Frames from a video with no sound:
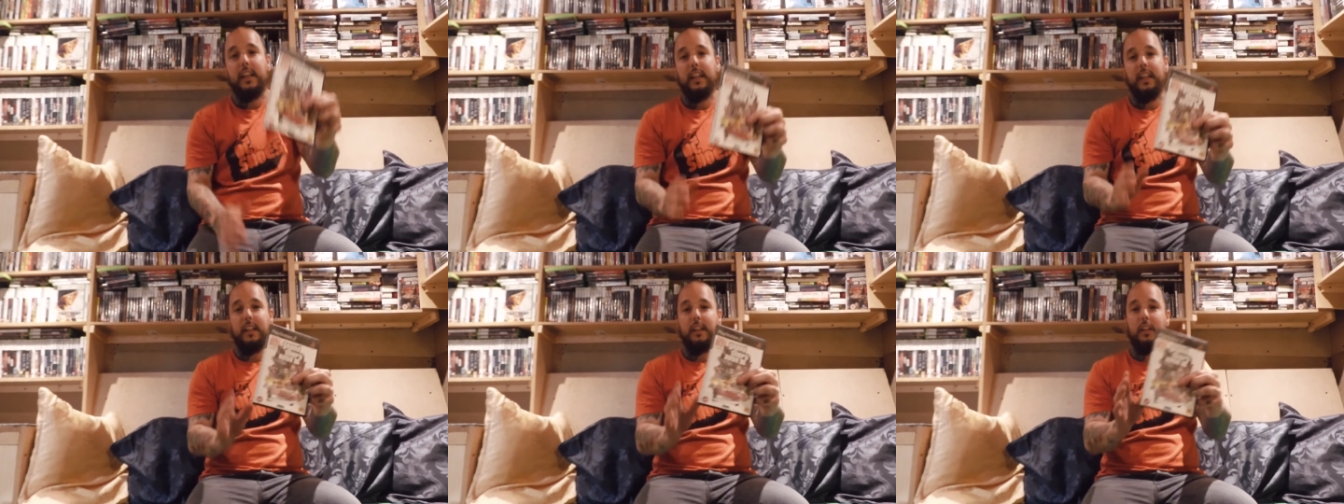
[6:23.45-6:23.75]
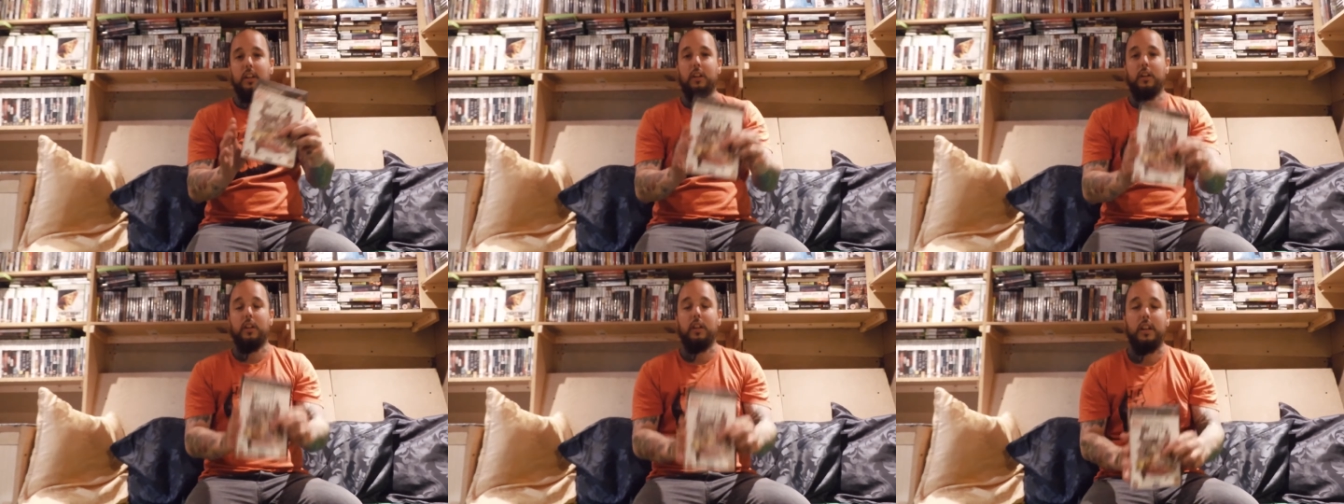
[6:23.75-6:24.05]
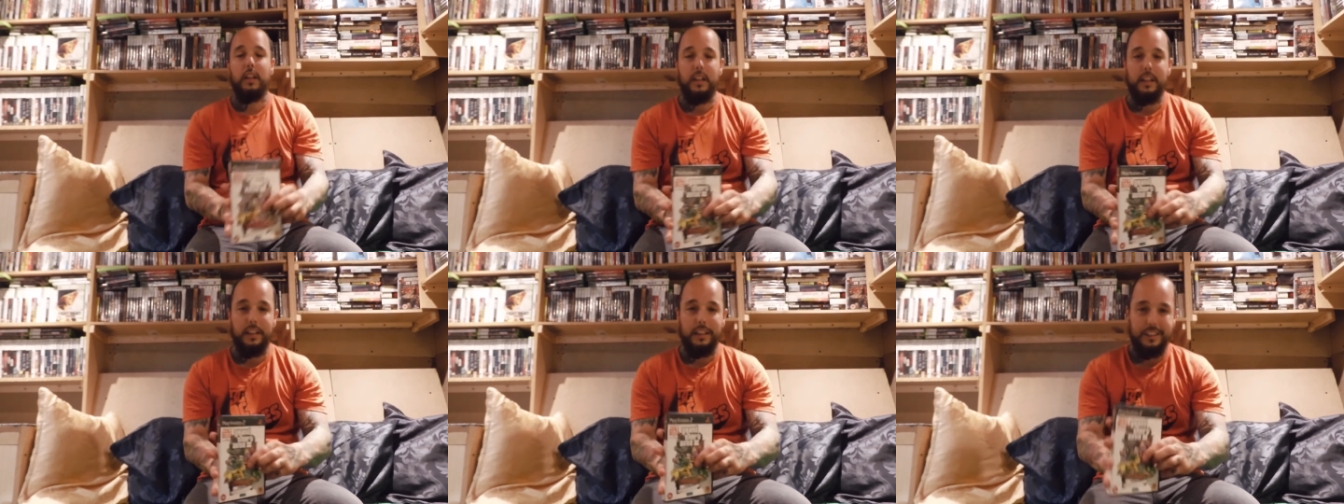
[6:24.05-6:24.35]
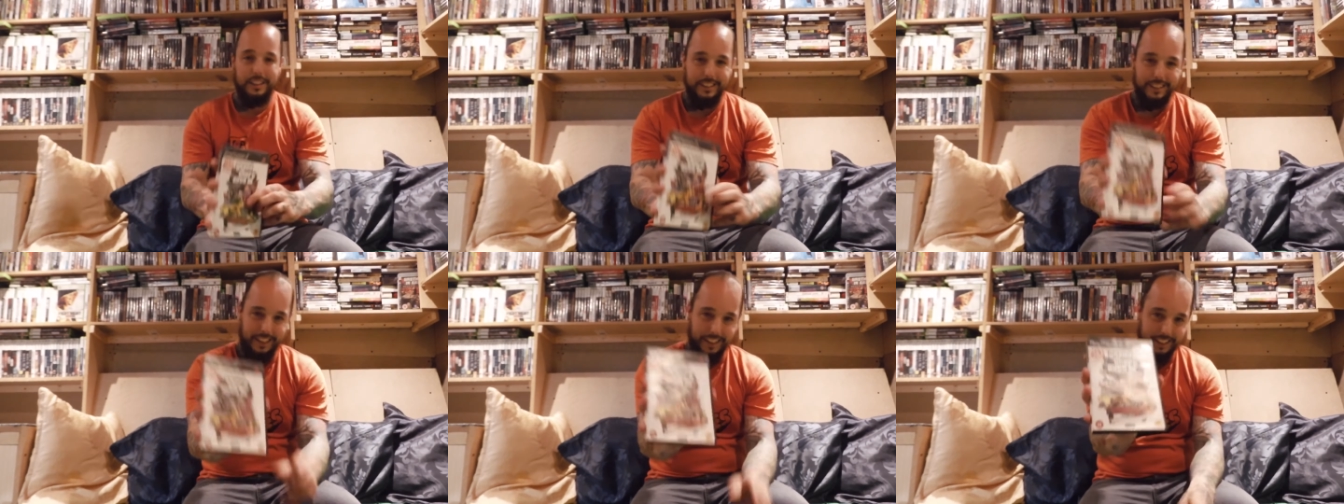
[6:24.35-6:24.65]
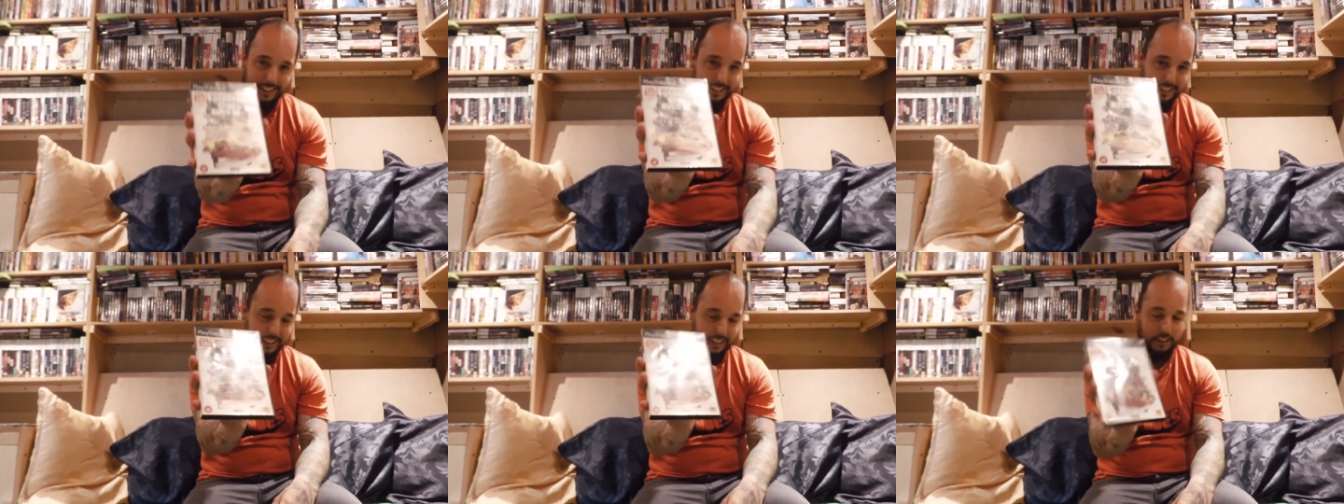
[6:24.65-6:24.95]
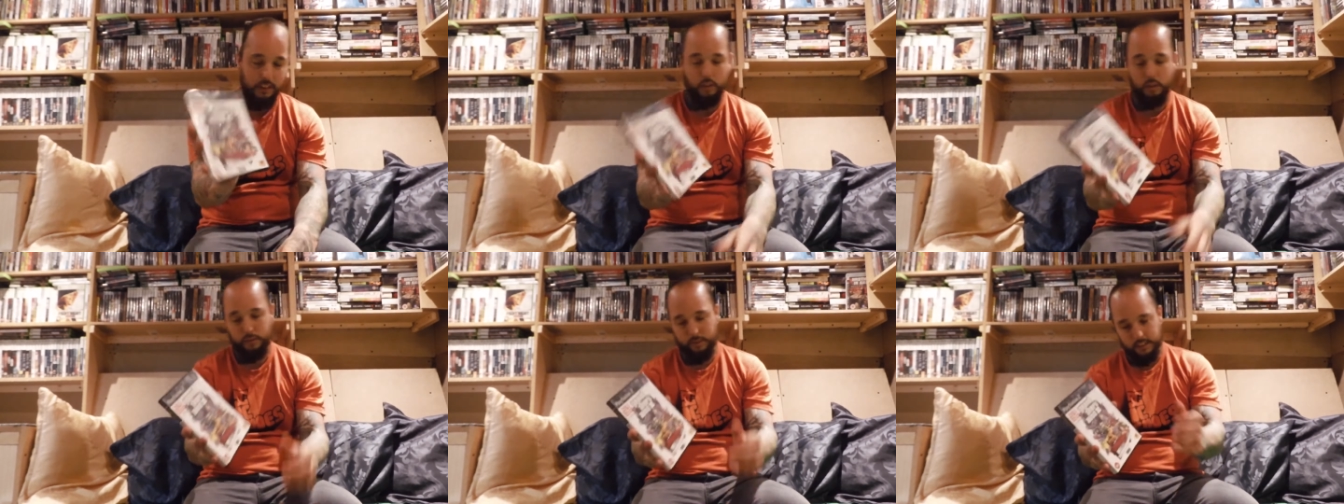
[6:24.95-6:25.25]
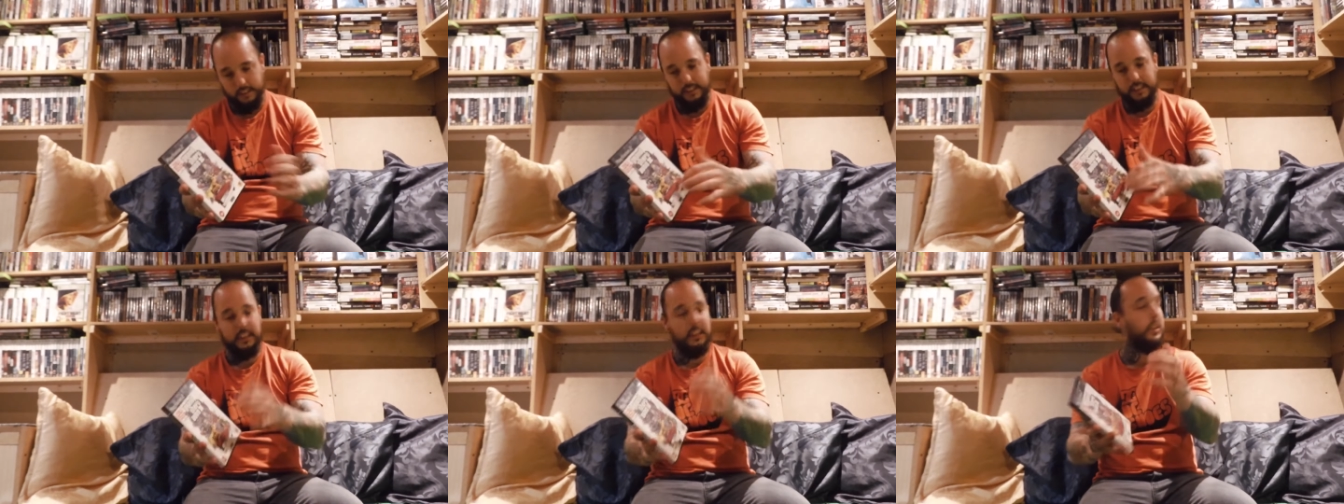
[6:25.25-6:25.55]
you know, 18,
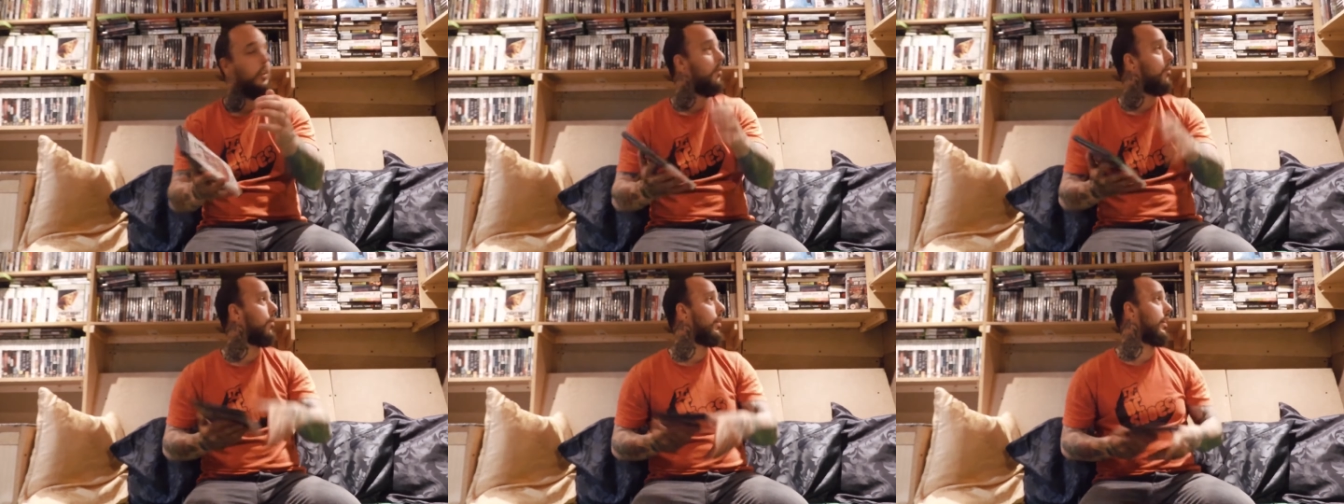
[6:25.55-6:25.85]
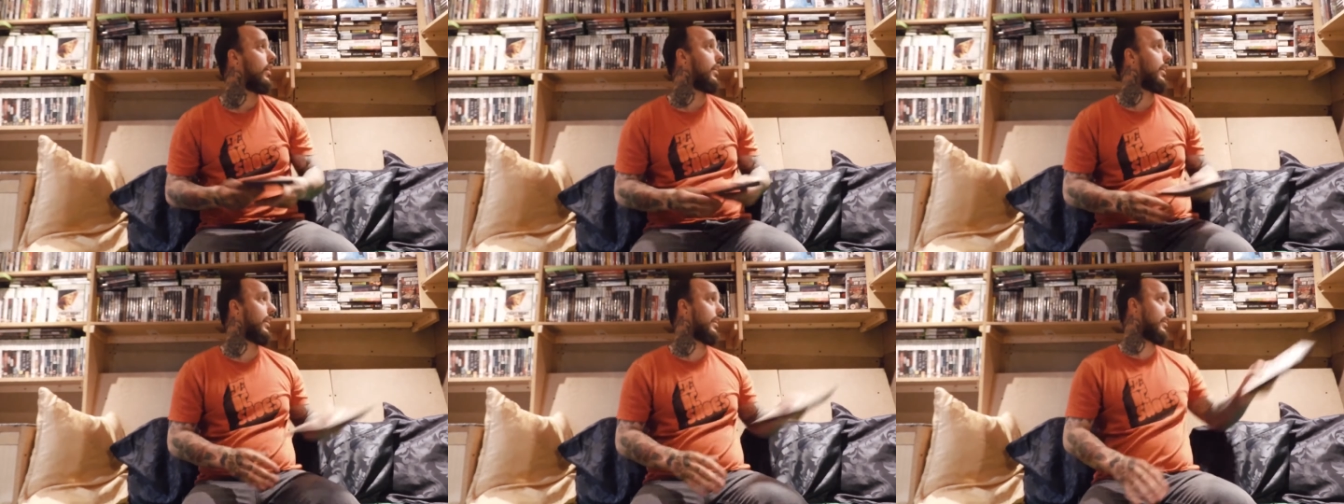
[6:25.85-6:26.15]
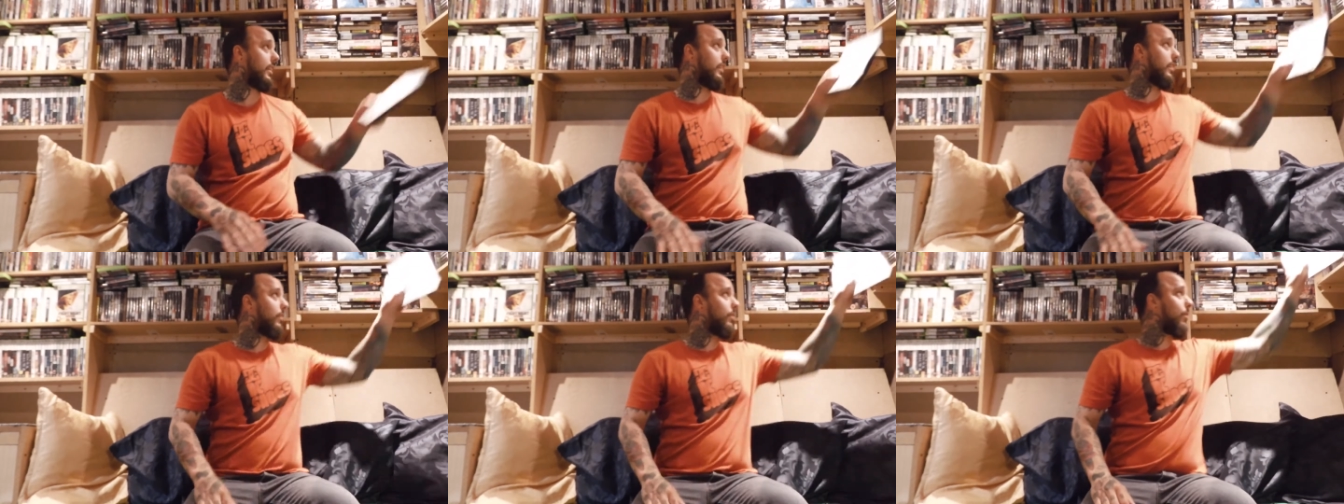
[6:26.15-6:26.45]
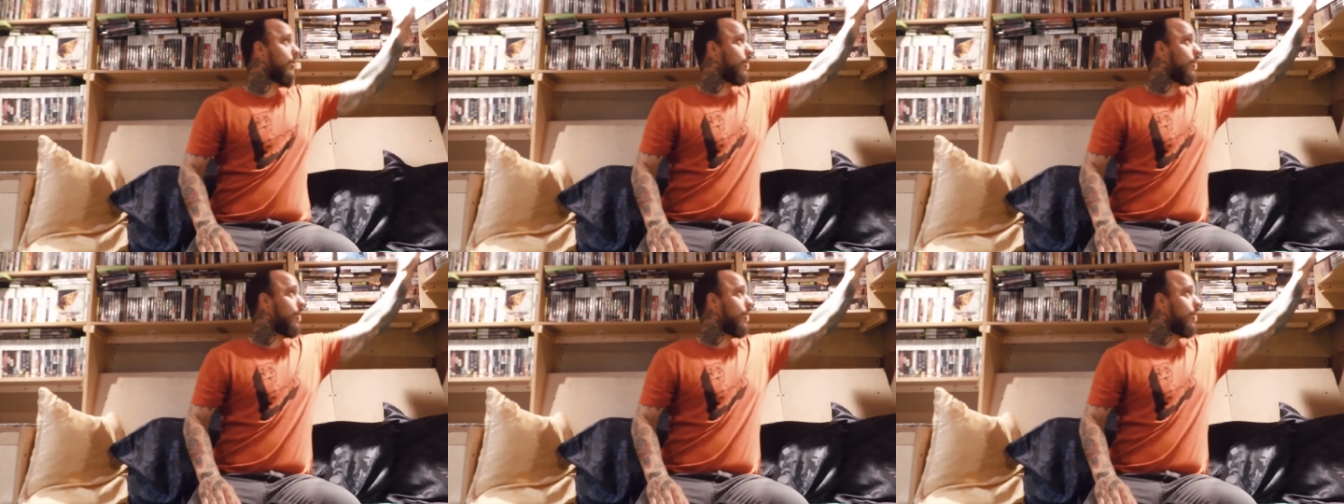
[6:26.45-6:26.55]
obviously. But that's,